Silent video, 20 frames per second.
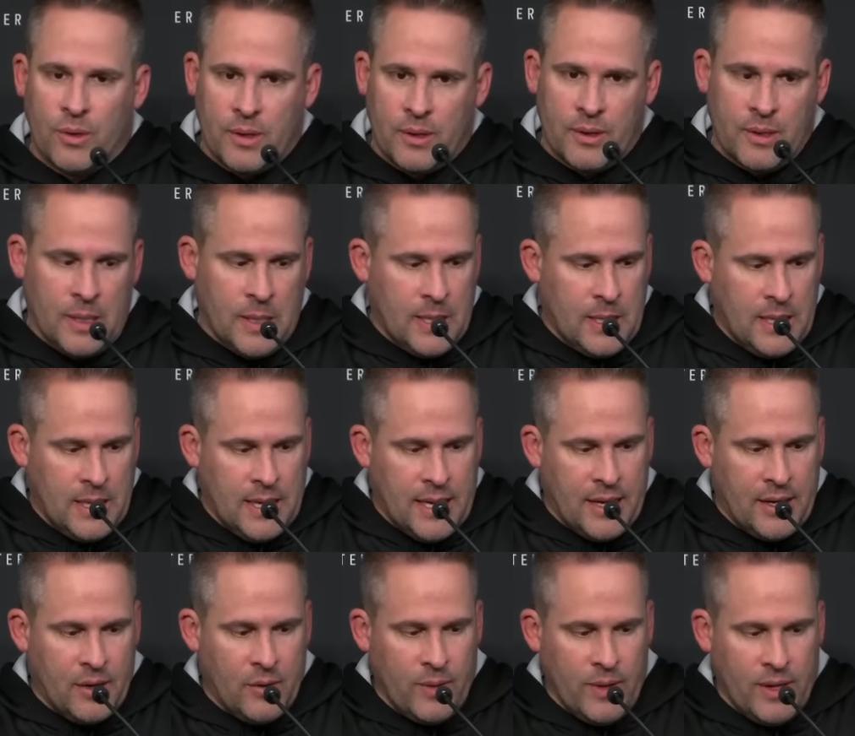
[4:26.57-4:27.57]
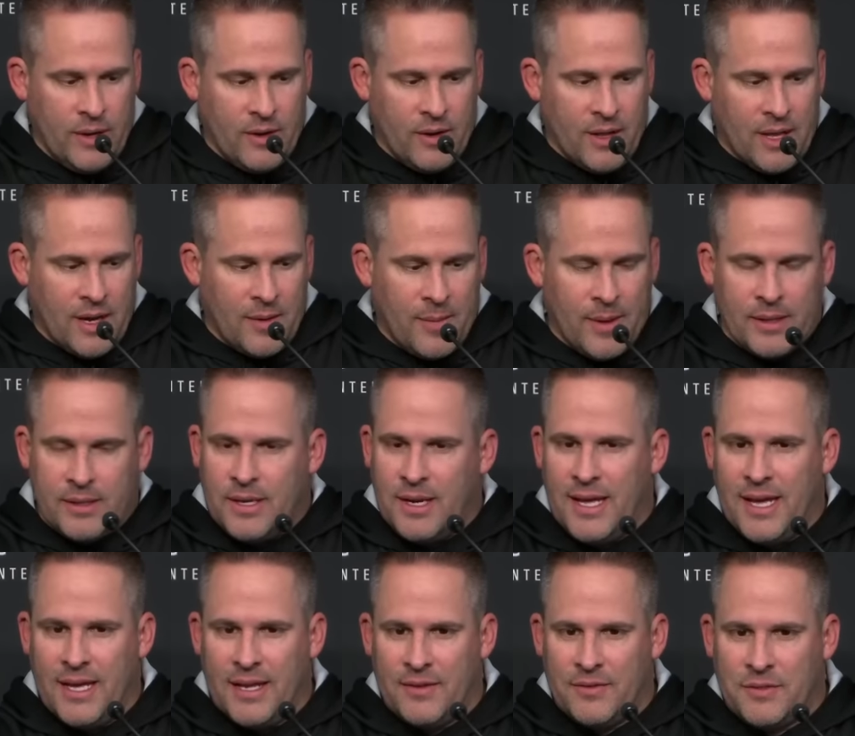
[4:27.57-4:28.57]
And I know we hear a lot about the
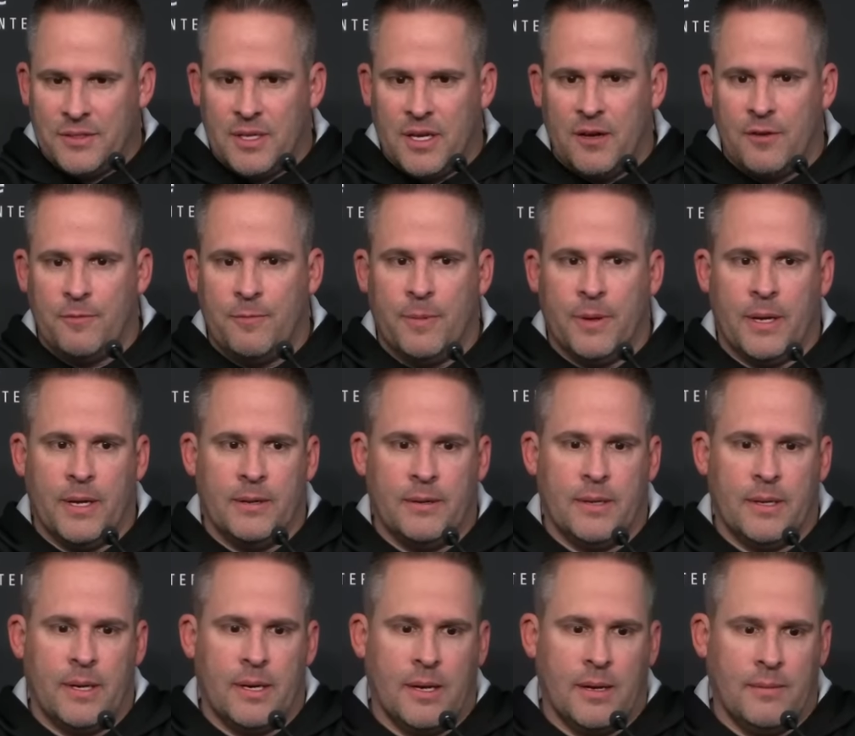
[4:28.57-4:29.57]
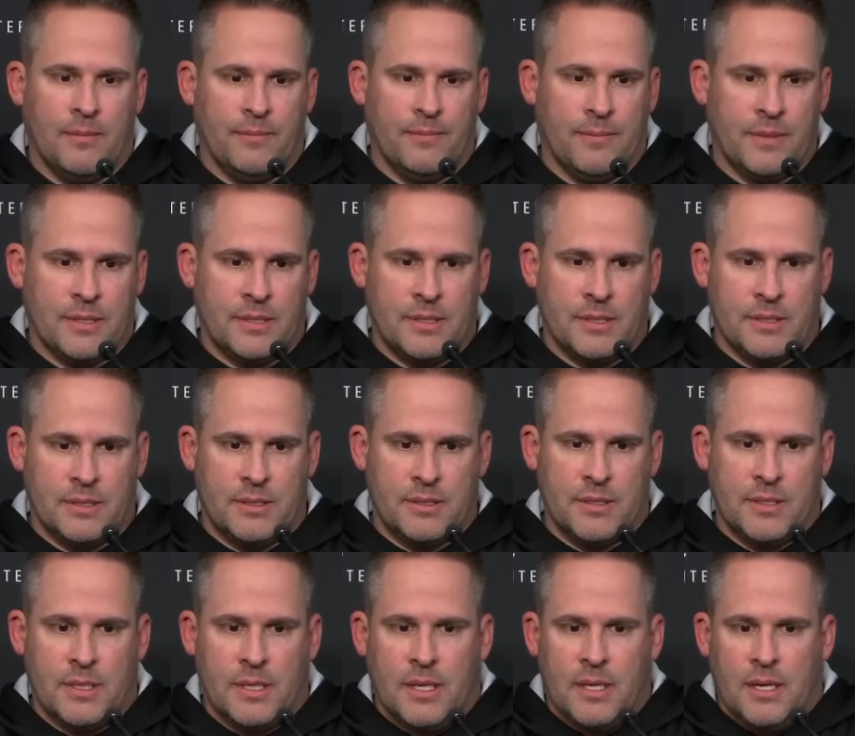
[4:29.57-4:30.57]
negative stuff, but this
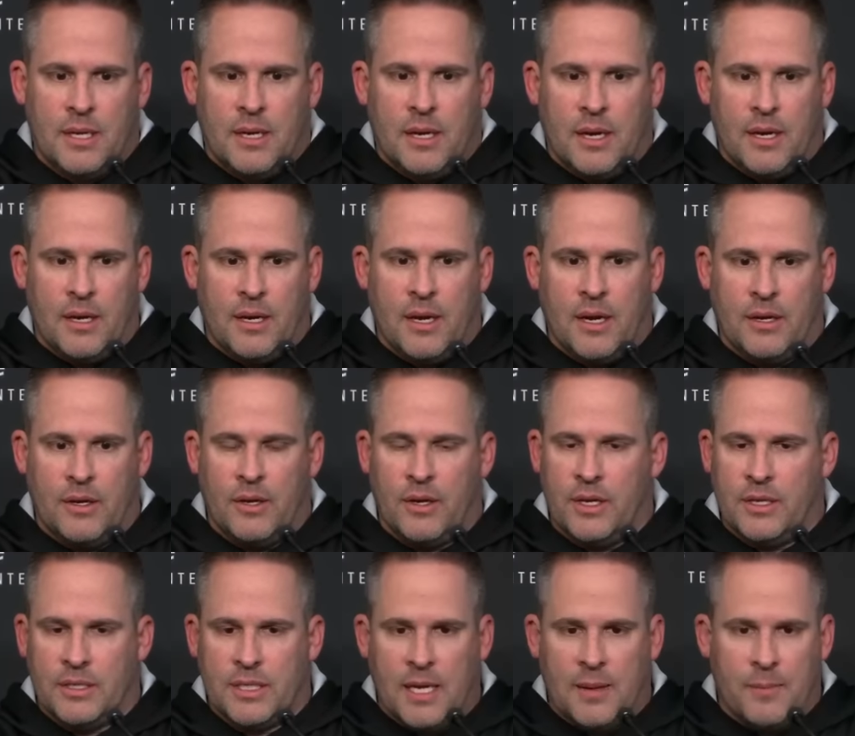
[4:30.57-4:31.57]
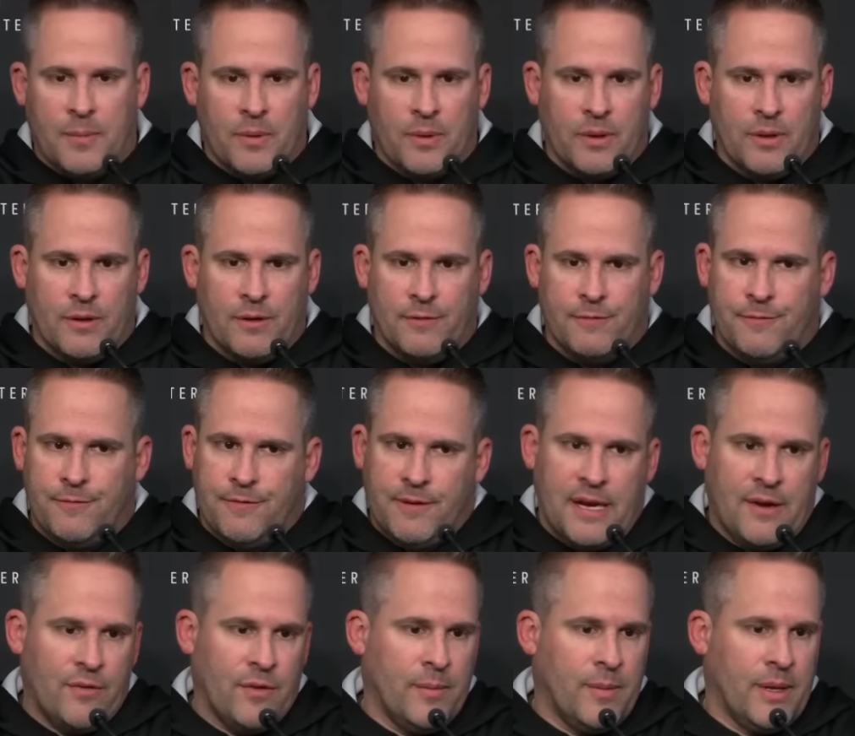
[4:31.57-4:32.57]
is a good example of
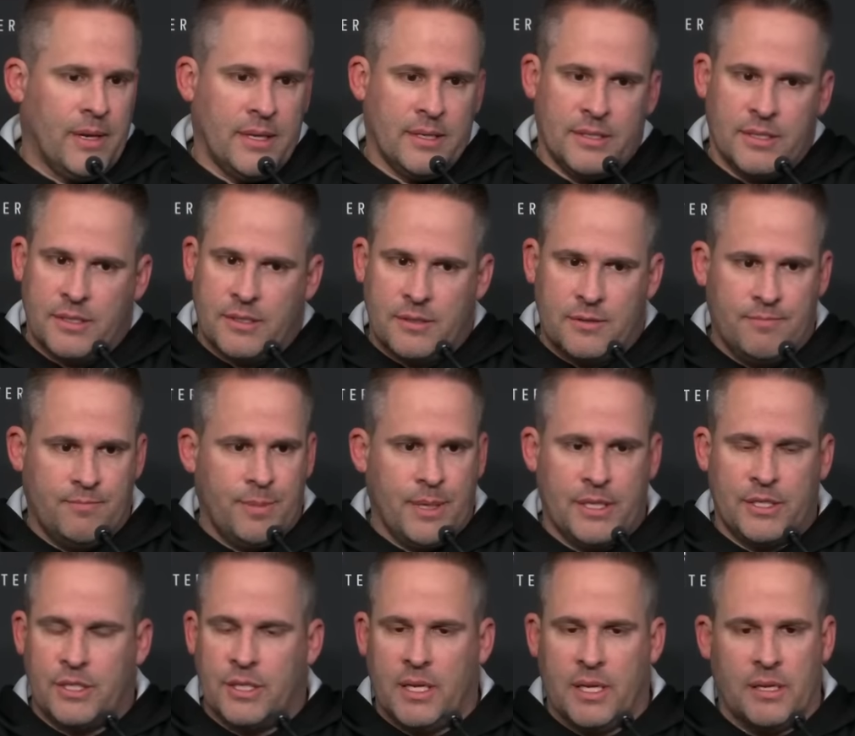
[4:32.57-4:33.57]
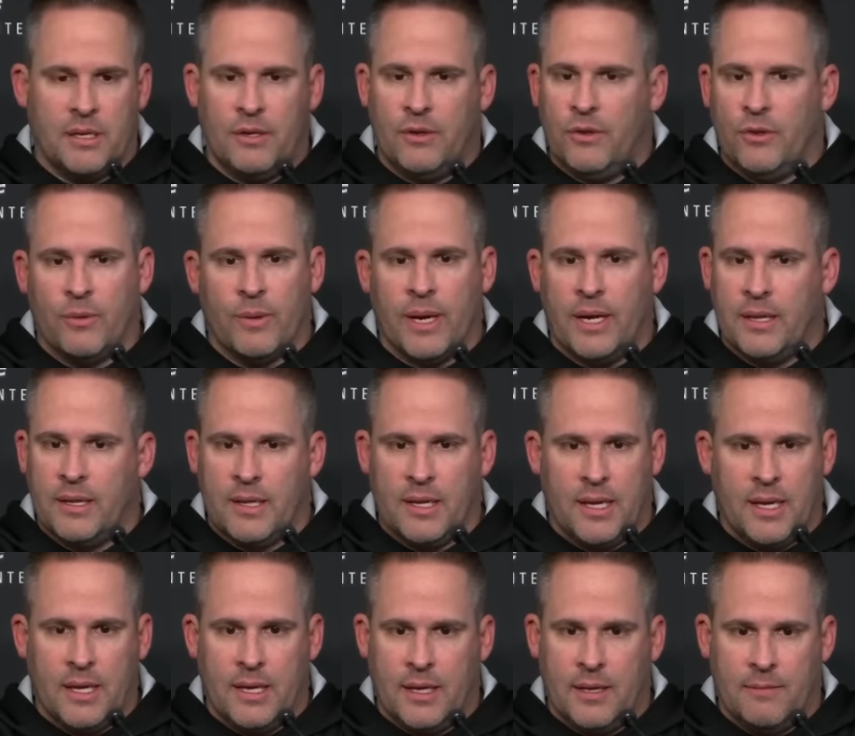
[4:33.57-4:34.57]
everybody just pitching in to do the right
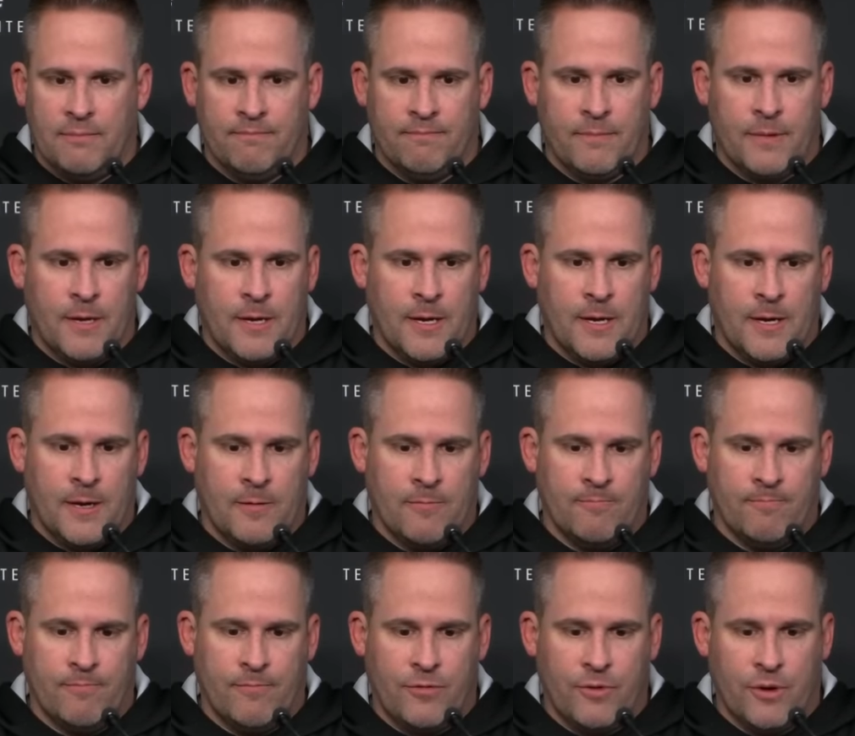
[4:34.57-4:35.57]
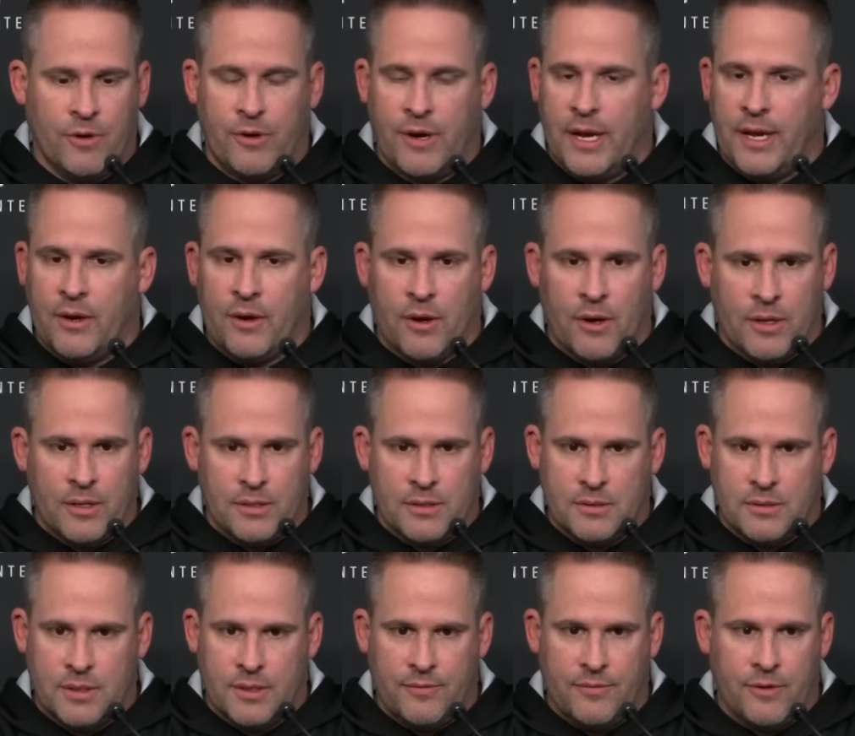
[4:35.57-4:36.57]
thing and for a great
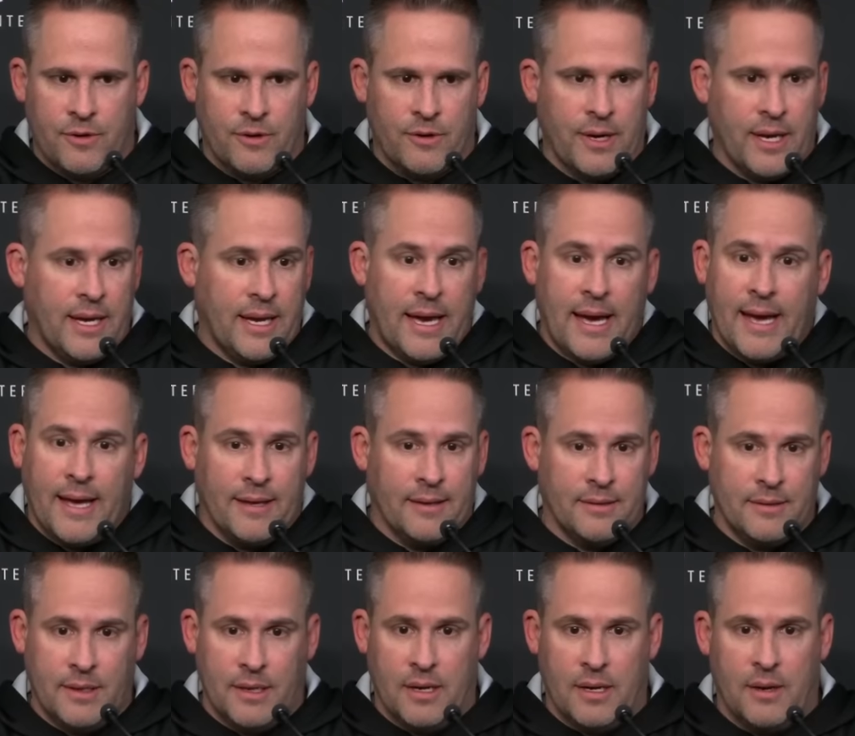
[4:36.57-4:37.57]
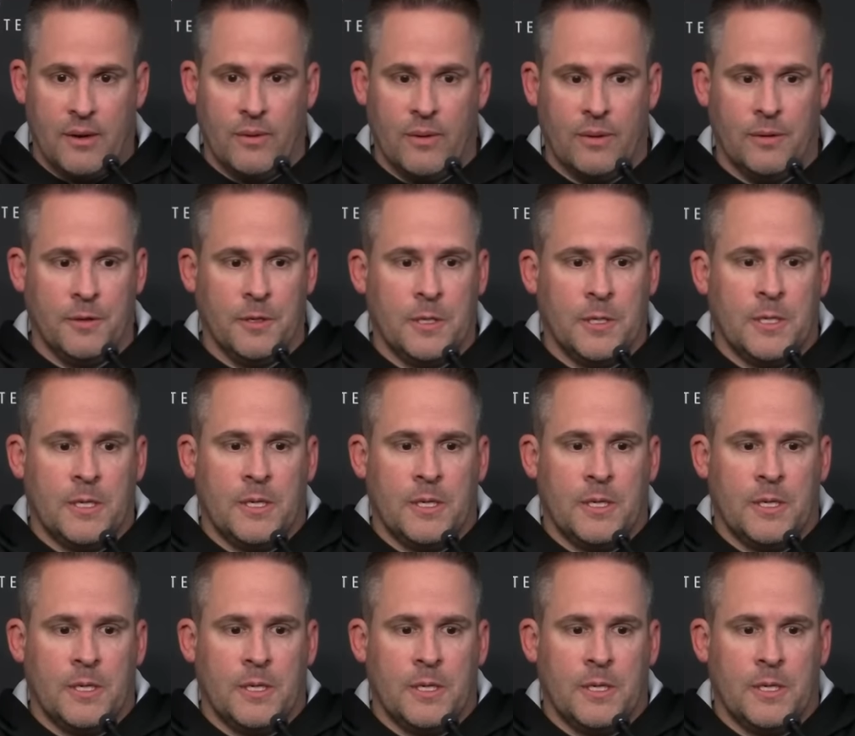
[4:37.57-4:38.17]
cause and for a great guy, you know. And